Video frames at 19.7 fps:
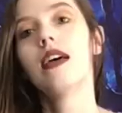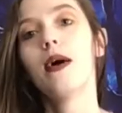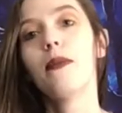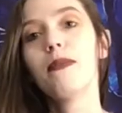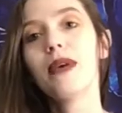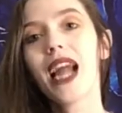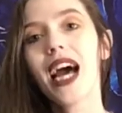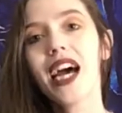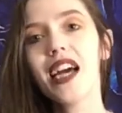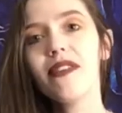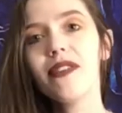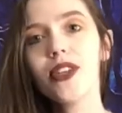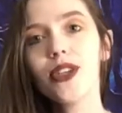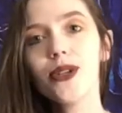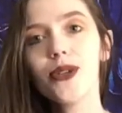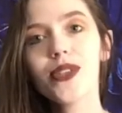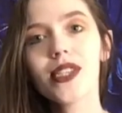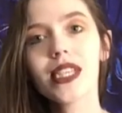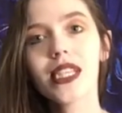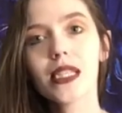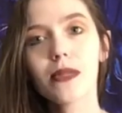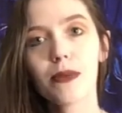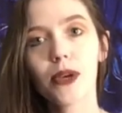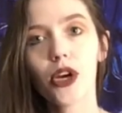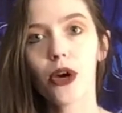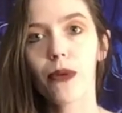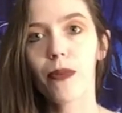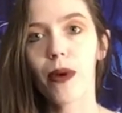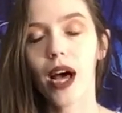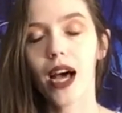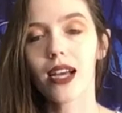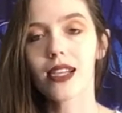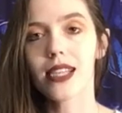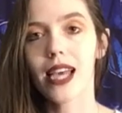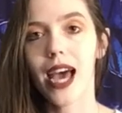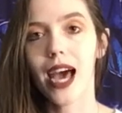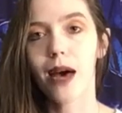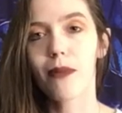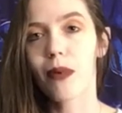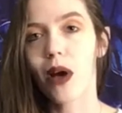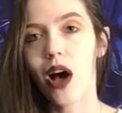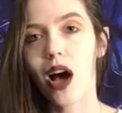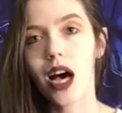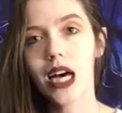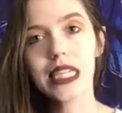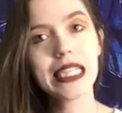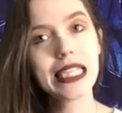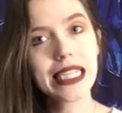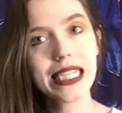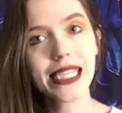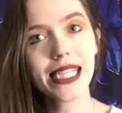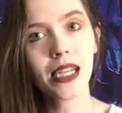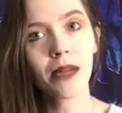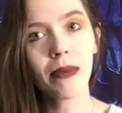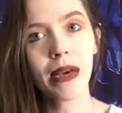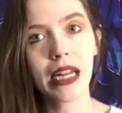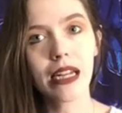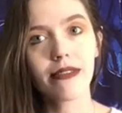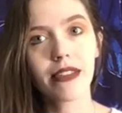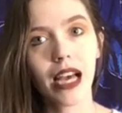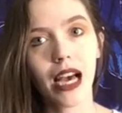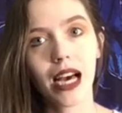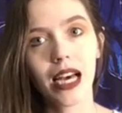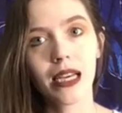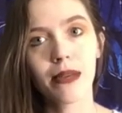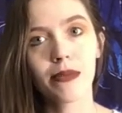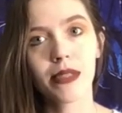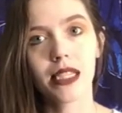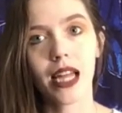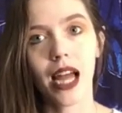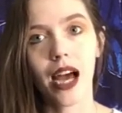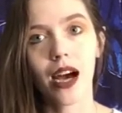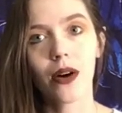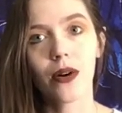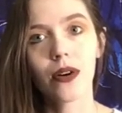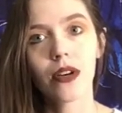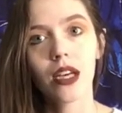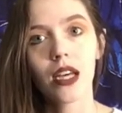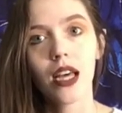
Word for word: But I've used the Spirit Box app a decent amount of times now,